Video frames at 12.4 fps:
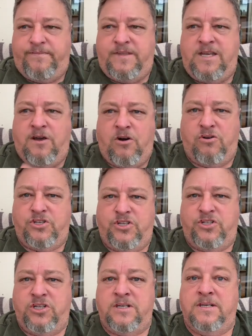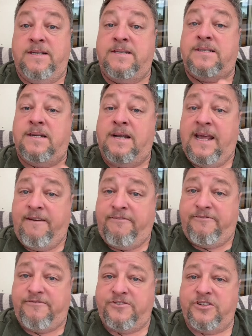The oxygen is
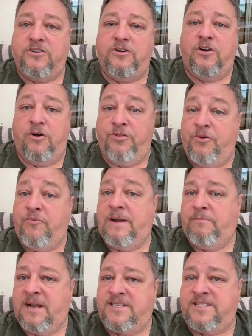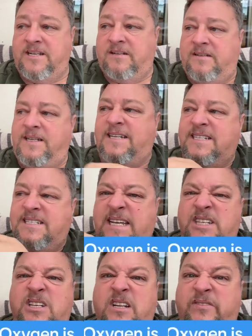left on the red blood cell. It doesn't
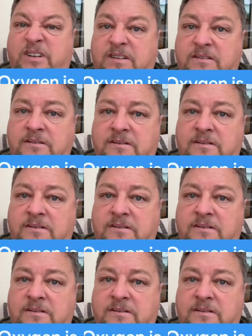get delivered.